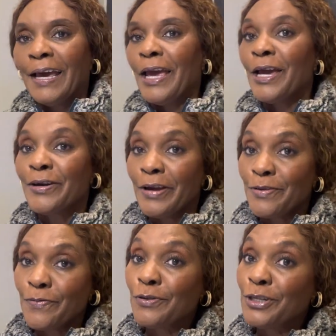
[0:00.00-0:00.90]
a
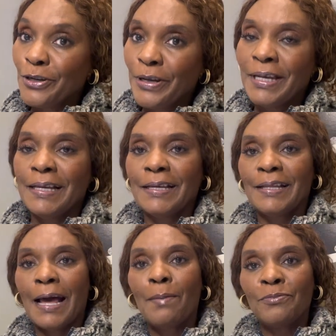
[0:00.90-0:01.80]
graceful journey.
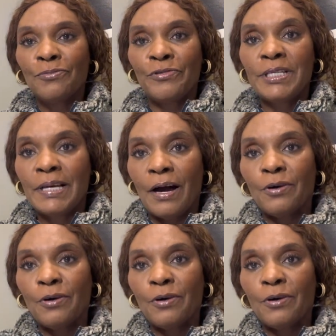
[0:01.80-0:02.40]
I'm Rita